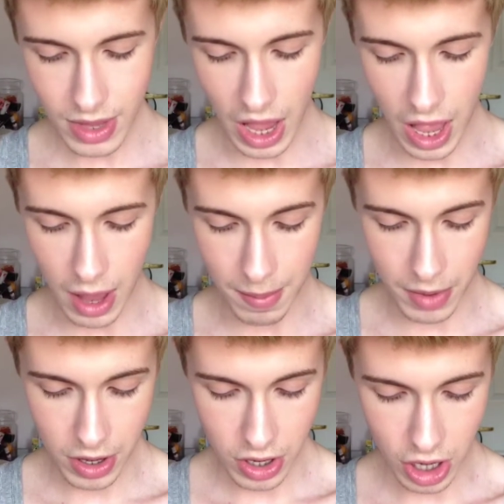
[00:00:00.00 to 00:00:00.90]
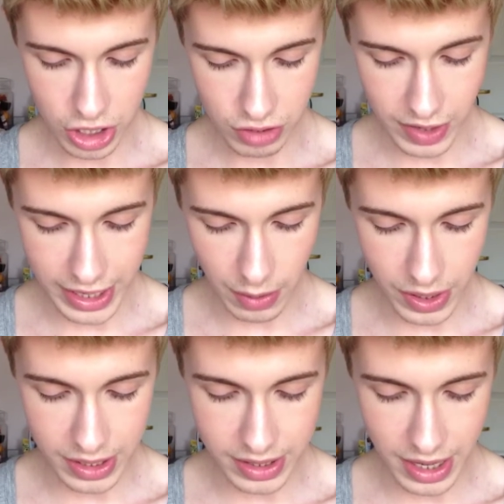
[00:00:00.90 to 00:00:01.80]
I shall read out what
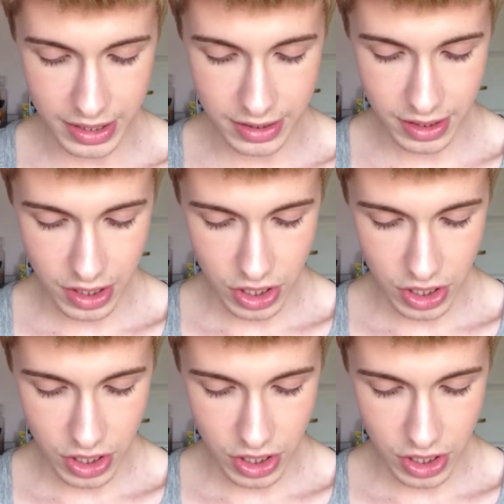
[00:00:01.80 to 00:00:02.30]
it says.